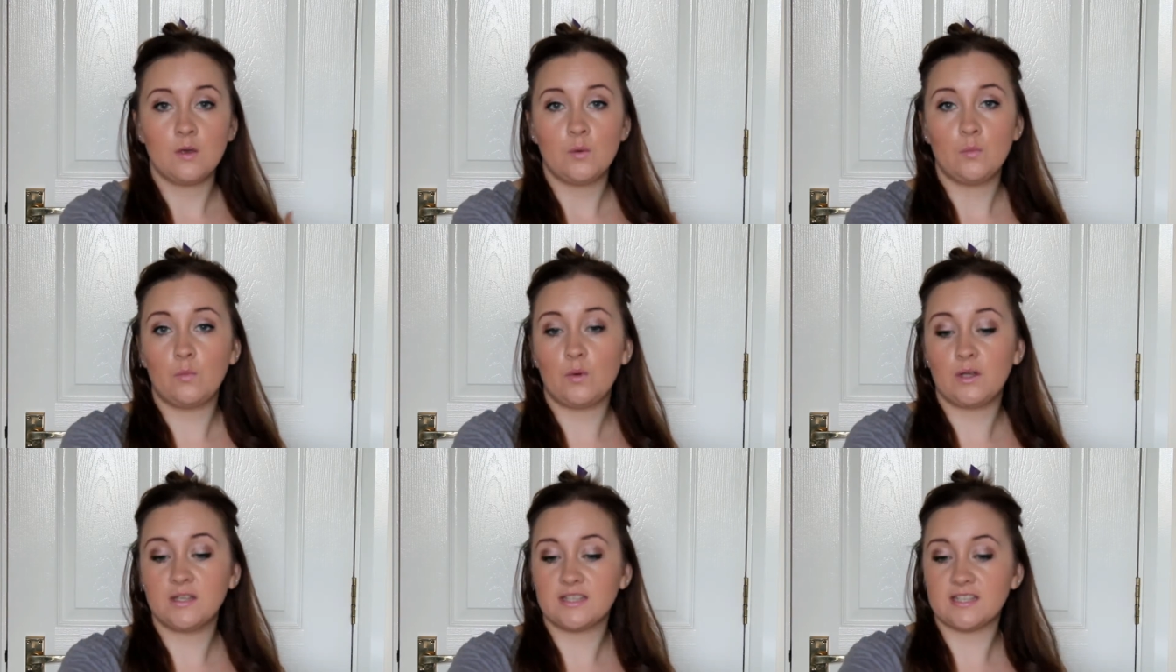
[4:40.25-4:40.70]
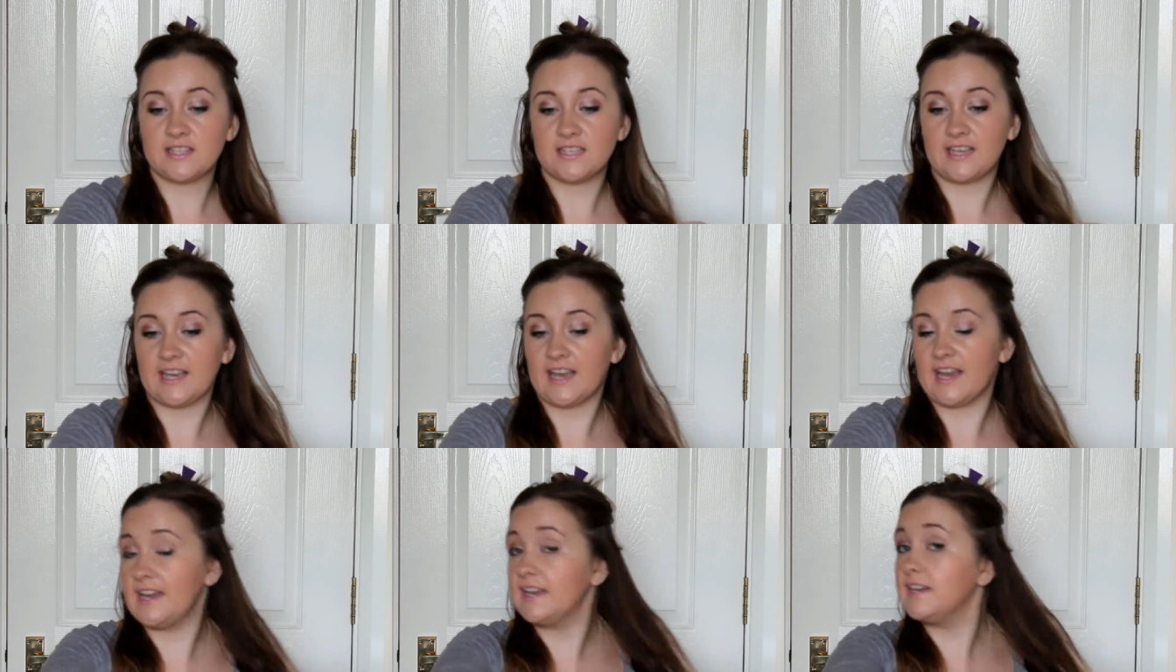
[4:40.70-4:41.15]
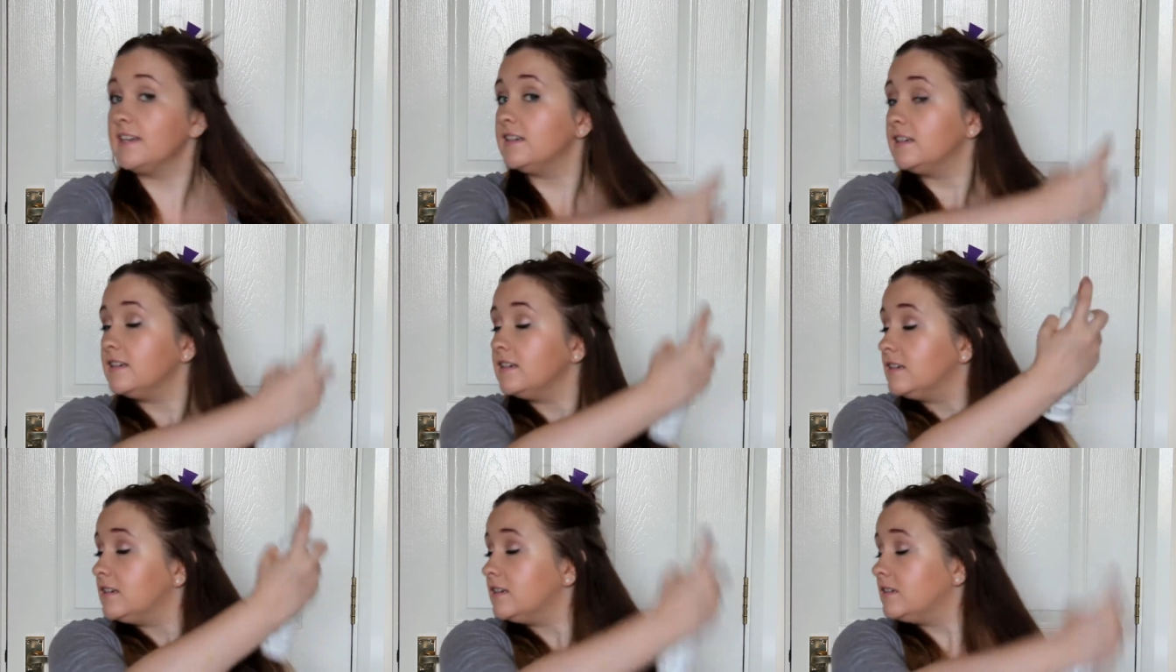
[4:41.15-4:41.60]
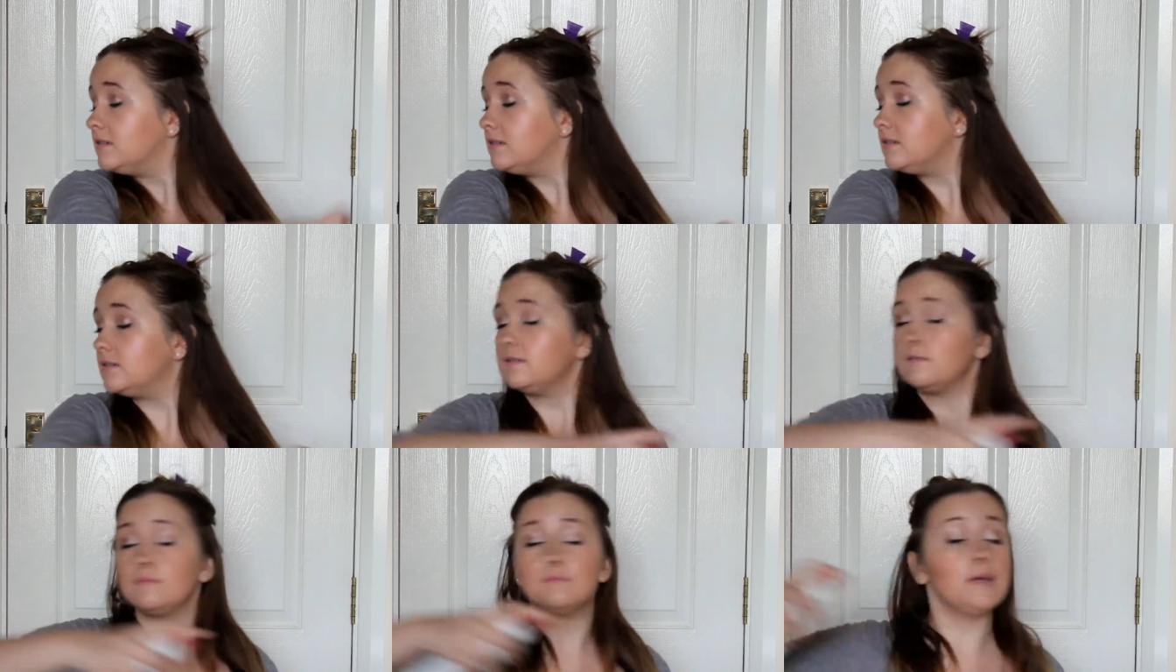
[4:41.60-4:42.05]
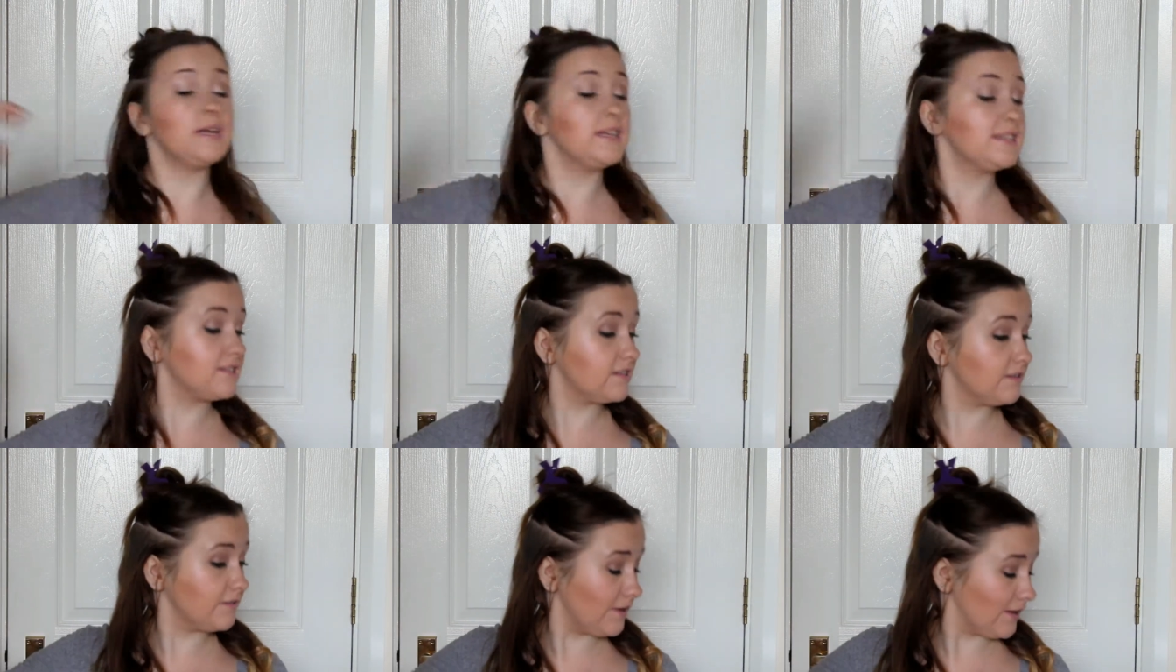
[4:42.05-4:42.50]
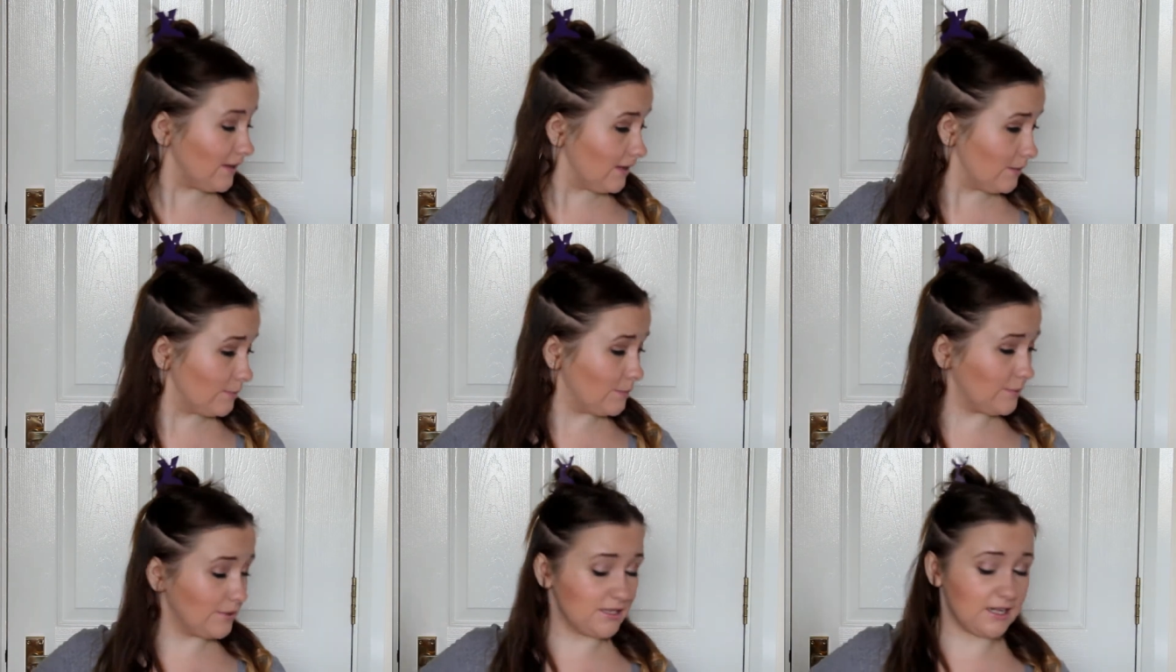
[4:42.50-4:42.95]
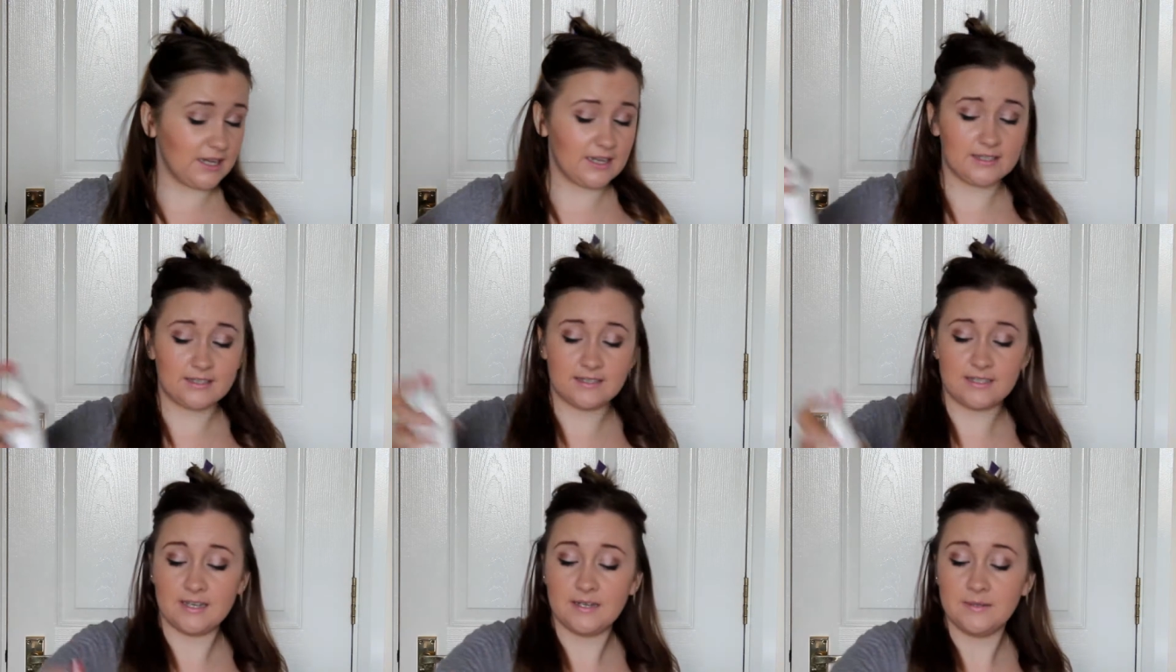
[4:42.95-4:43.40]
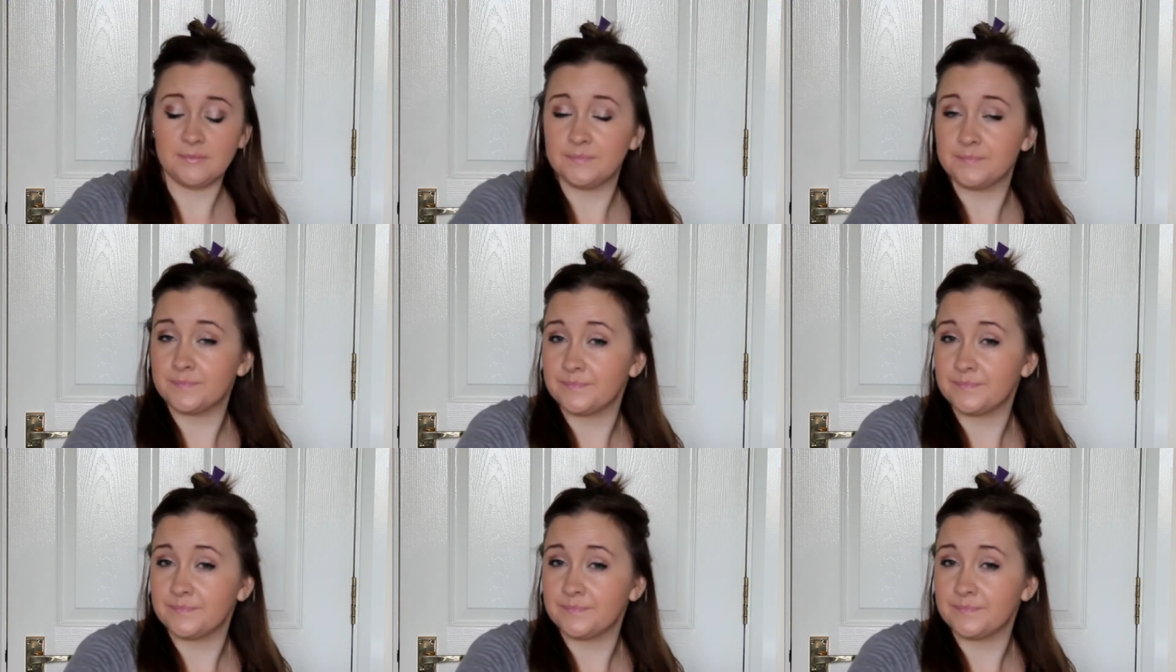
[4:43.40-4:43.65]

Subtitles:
Once again, mist of heat protector.